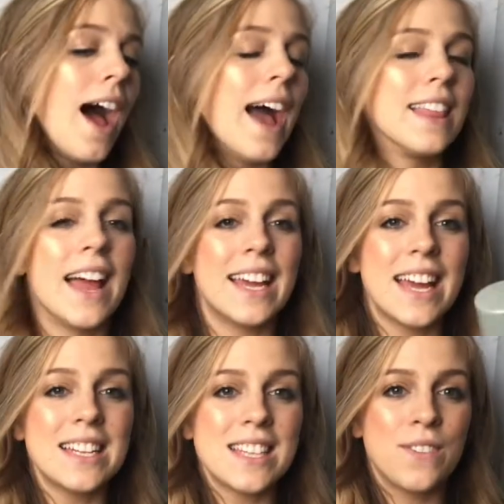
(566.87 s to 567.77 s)
I like
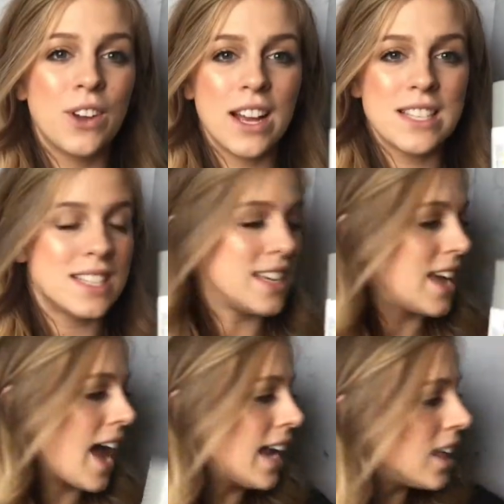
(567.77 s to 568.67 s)
it. If you guys
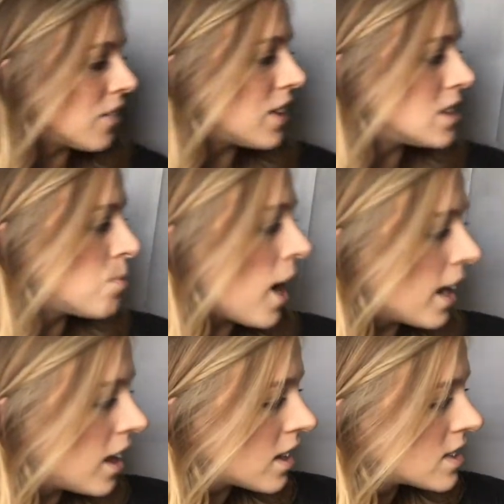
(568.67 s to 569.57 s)
see any of these
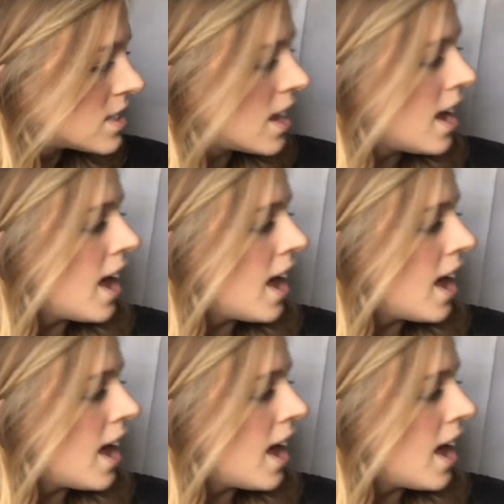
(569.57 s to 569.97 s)
products